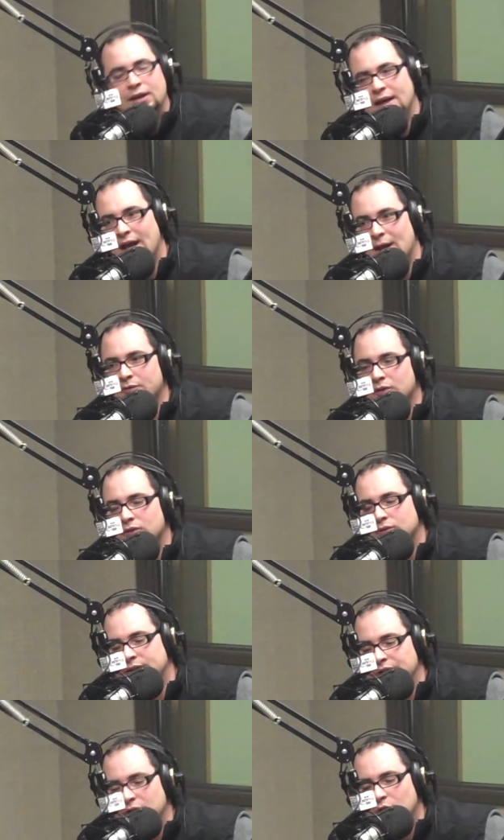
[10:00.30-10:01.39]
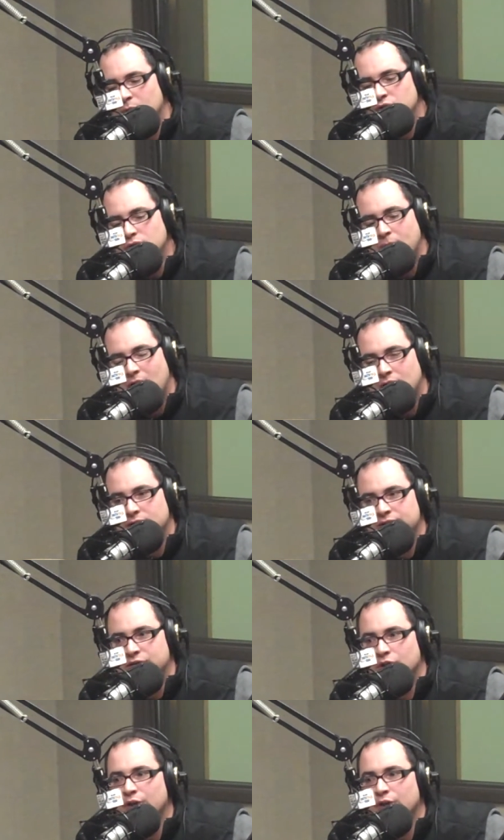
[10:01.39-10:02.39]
Yeah, absolutely. Your commercial policies are